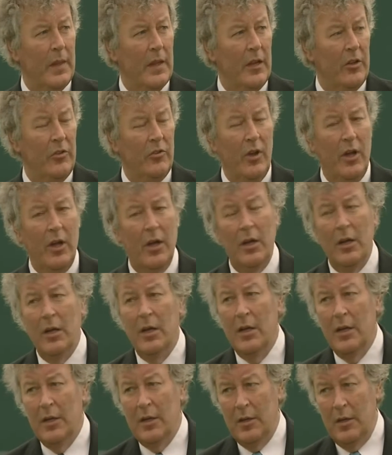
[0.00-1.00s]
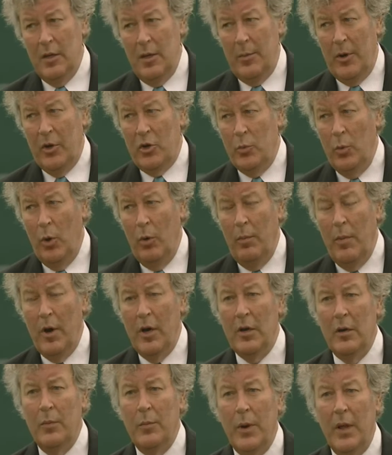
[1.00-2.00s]
It's a much more
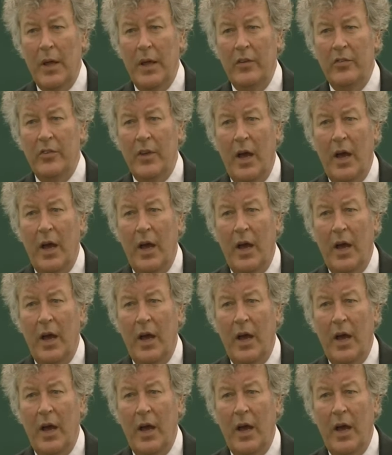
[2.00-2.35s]
modern place.